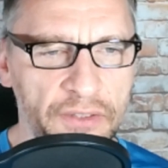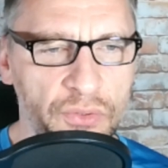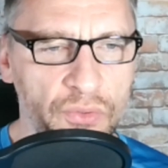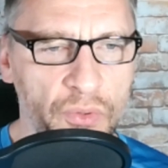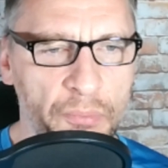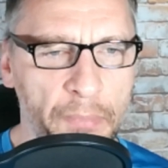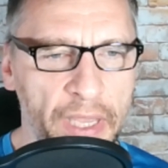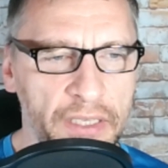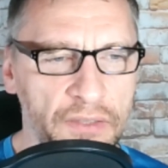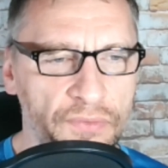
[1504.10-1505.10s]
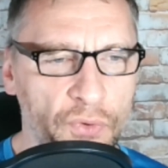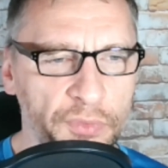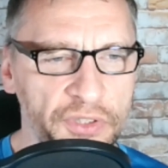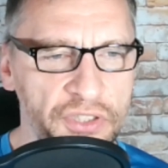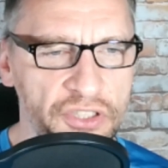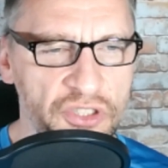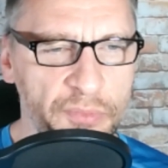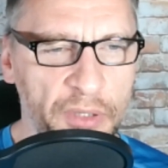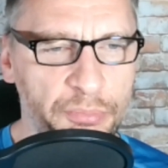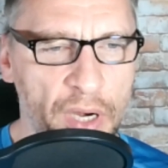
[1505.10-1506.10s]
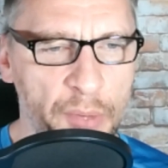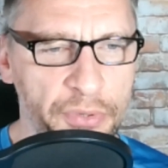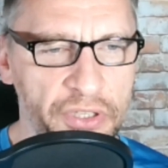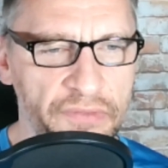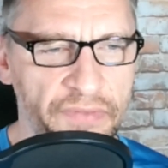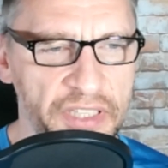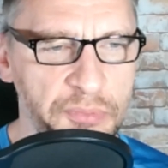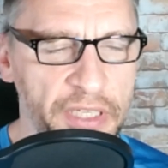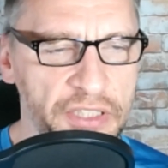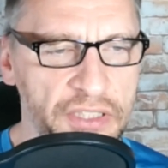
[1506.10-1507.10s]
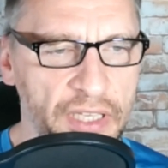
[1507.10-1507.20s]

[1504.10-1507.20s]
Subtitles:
to make informed decisions about property investments,